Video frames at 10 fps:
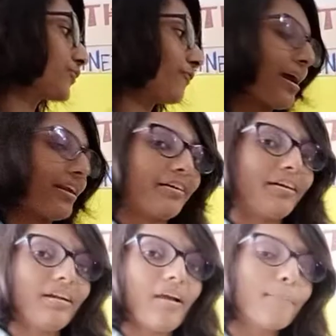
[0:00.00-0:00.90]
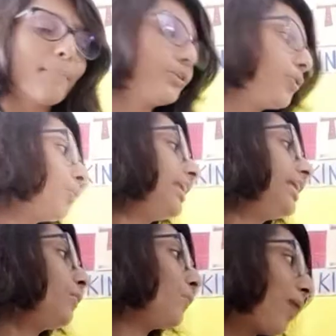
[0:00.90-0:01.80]
of matter, but
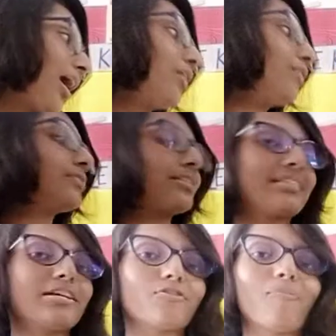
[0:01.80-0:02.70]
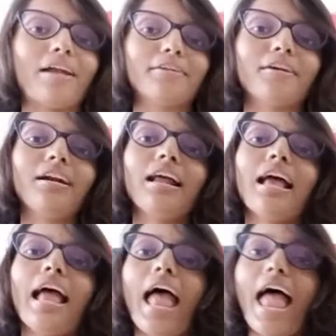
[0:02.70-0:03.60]
only one of the state of matter,
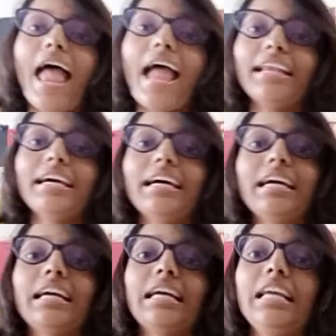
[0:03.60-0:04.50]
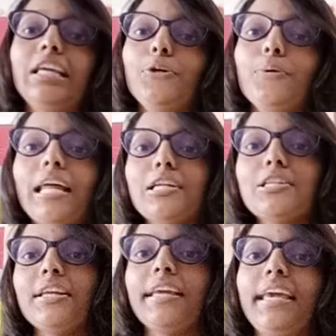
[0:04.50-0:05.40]
and you can
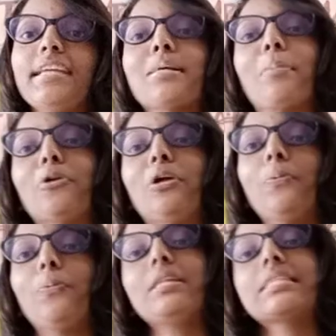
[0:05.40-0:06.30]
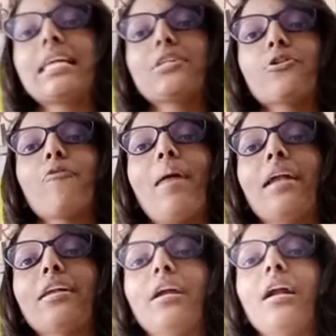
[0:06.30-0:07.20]
actually guess about it, which state of
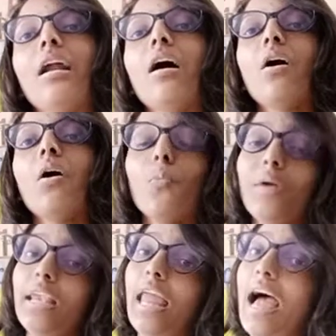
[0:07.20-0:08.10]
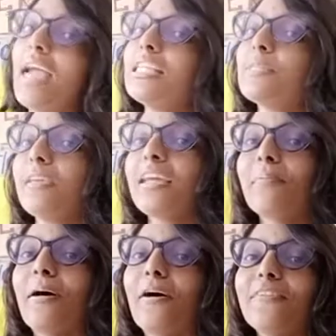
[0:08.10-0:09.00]
matter will I speak
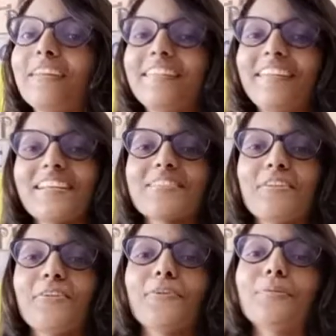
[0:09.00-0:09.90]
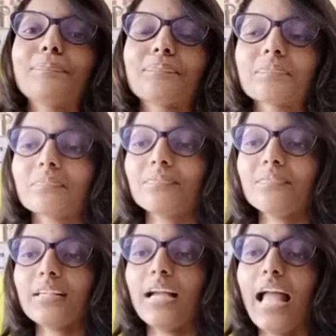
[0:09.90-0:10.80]
about in the next video.
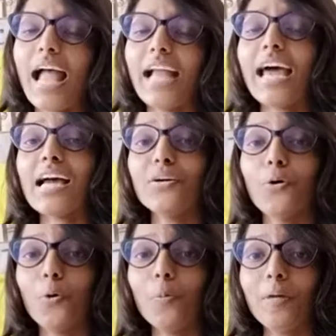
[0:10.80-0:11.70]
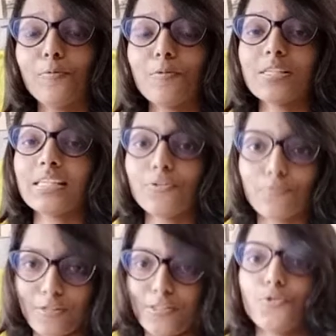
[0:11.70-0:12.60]
And I hope it was
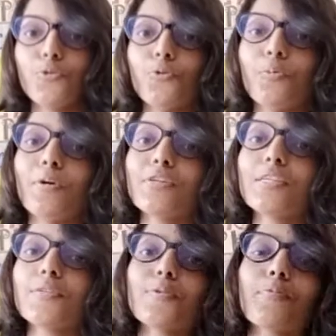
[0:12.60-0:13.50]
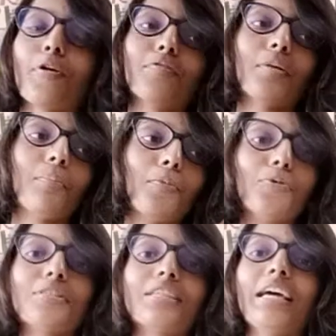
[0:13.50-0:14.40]
interesting to you, because this was one of the
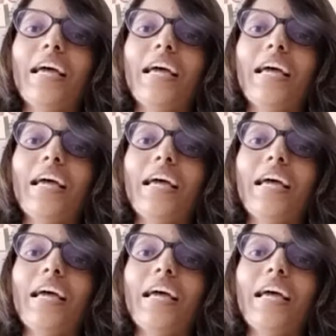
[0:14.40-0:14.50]
most